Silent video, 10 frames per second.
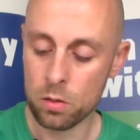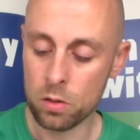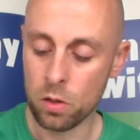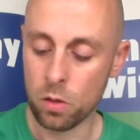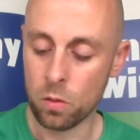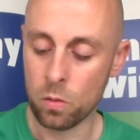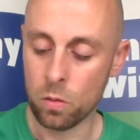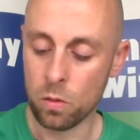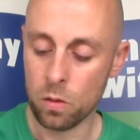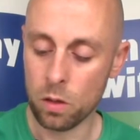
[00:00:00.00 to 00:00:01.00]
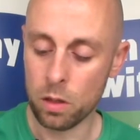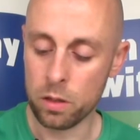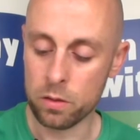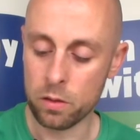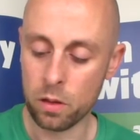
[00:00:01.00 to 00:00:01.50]
to go
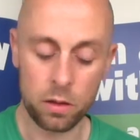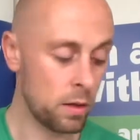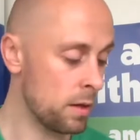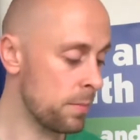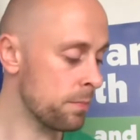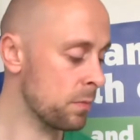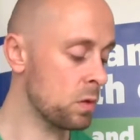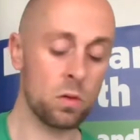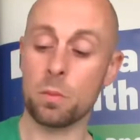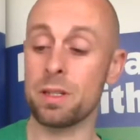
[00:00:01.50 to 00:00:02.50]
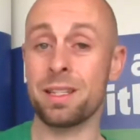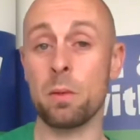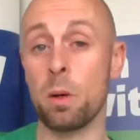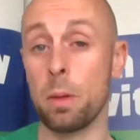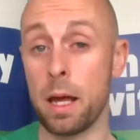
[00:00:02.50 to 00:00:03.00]
inside there. So I'm going to
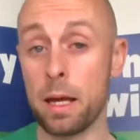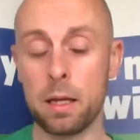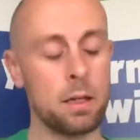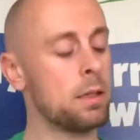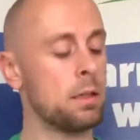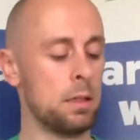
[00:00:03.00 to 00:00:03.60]
take my black.